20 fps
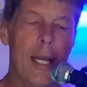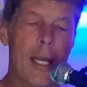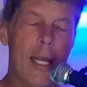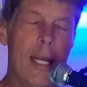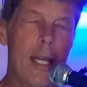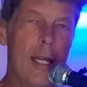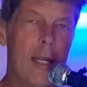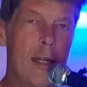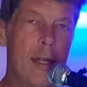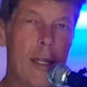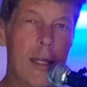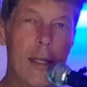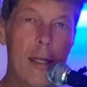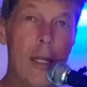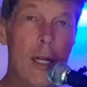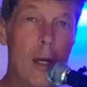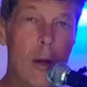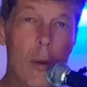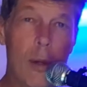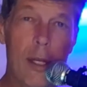And,
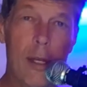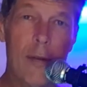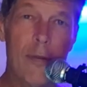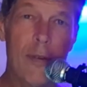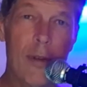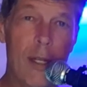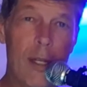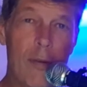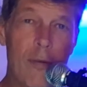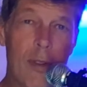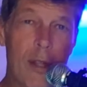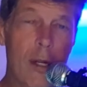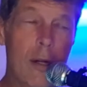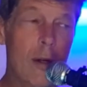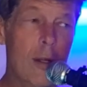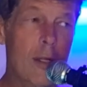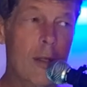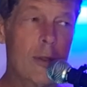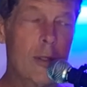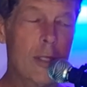you know, if
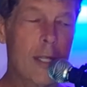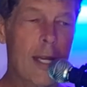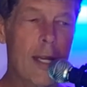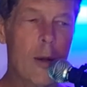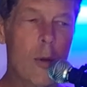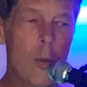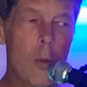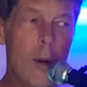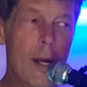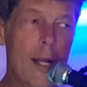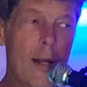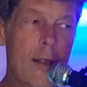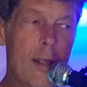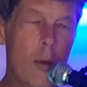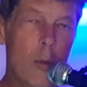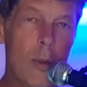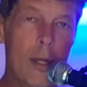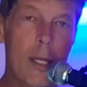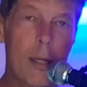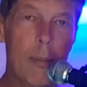there is a way
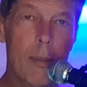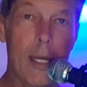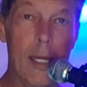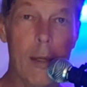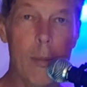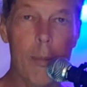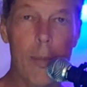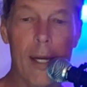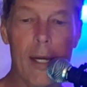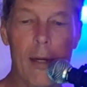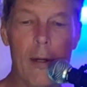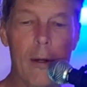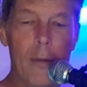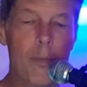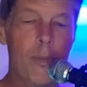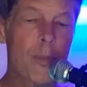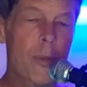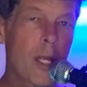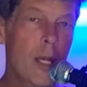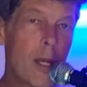that we can make it better,
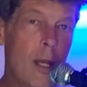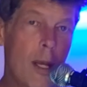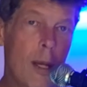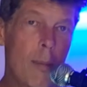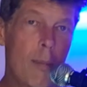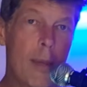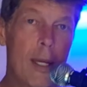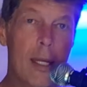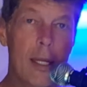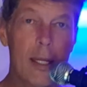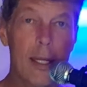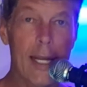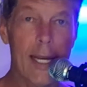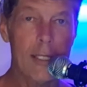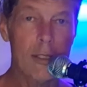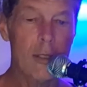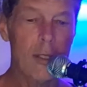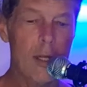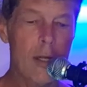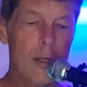make it
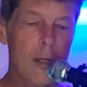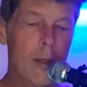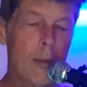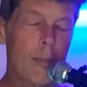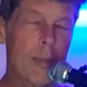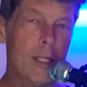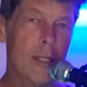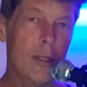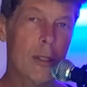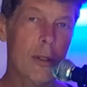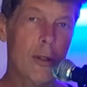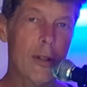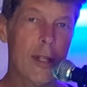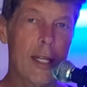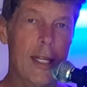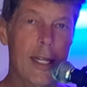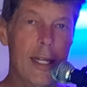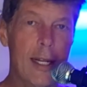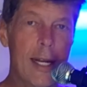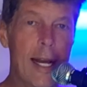last longer, make sure
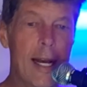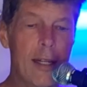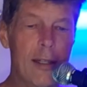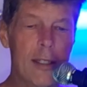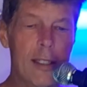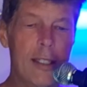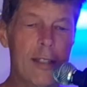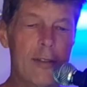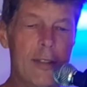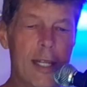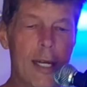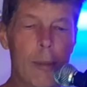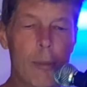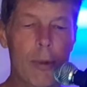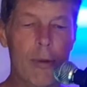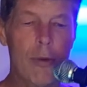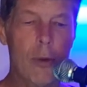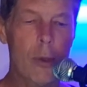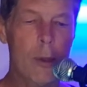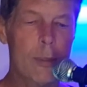that it outlives,
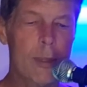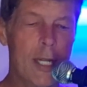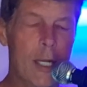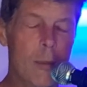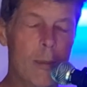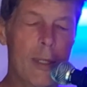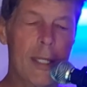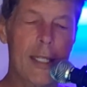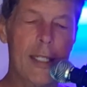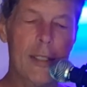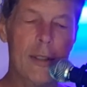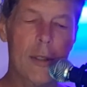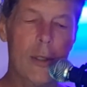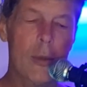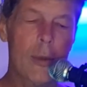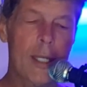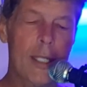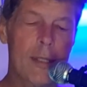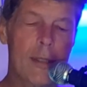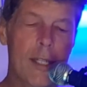outperforms, outplays the
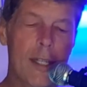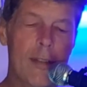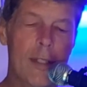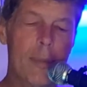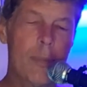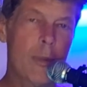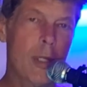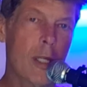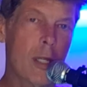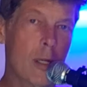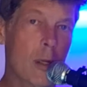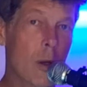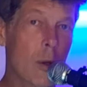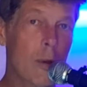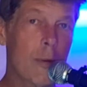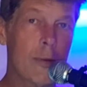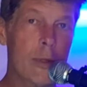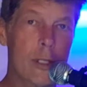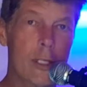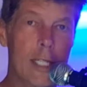rest of it, you know,
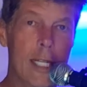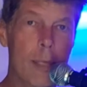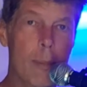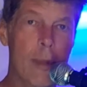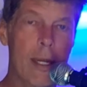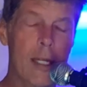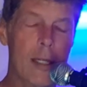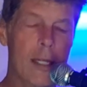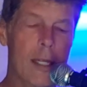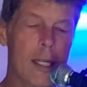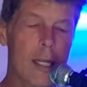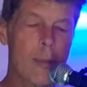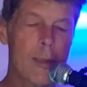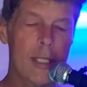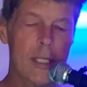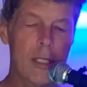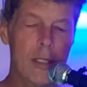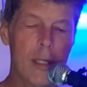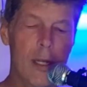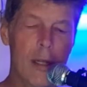going for checkmate, like I
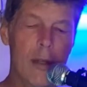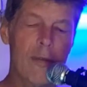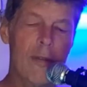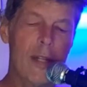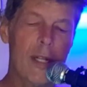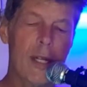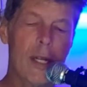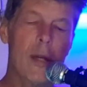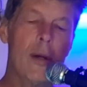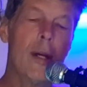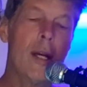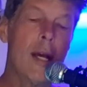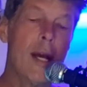mentioned in the other video,